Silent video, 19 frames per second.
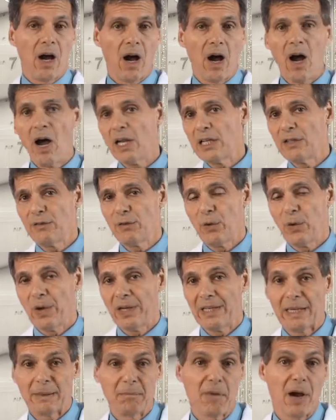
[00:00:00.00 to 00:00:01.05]
Olive
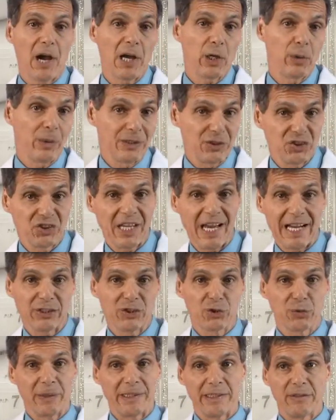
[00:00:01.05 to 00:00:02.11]
oil and
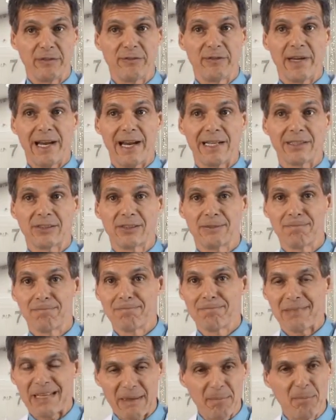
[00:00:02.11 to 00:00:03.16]
monounsaturated fats,
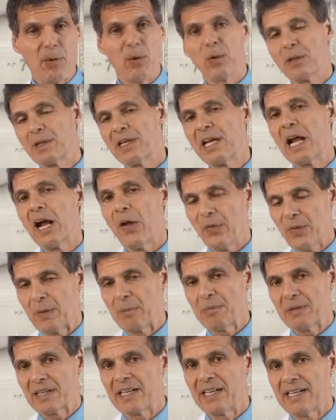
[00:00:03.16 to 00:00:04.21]
important health
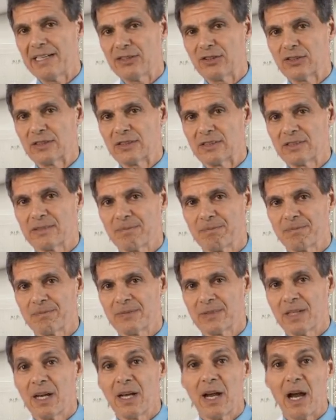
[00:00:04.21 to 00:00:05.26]
implications.
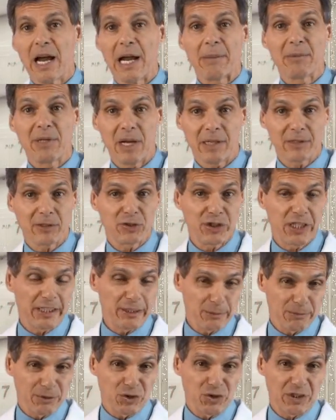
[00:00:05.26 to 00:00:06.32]
Hi, I'm Dr.
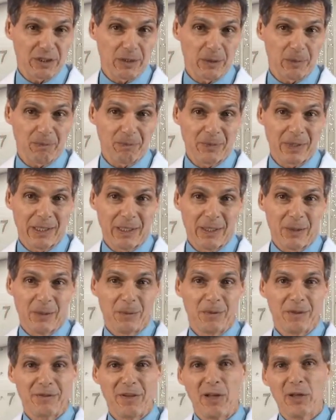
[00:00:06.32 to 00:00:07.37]
James Machino.
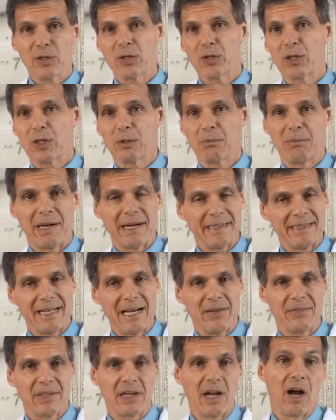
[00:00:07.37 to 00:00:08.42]
We've all heard by
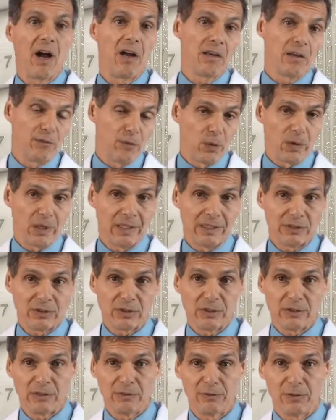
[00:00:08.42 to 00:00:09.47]
now that olive oil is
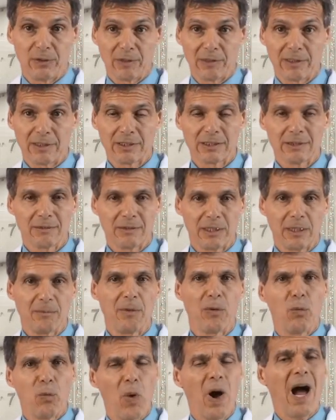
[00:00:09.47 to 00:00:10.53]
good for us, you know,
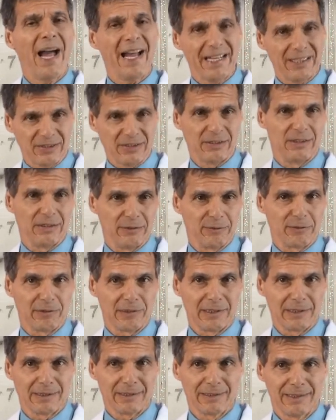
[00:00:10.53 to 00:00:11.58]
but why is it good
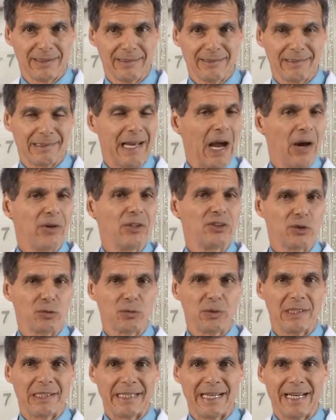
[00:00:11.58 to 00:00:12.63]
for us? And how does it
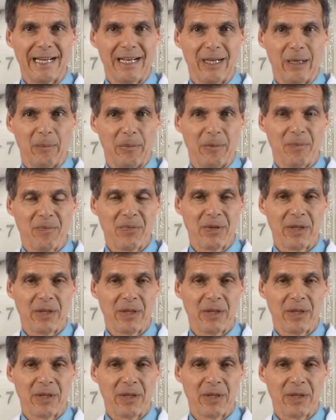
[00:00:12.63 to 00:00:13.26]
really help?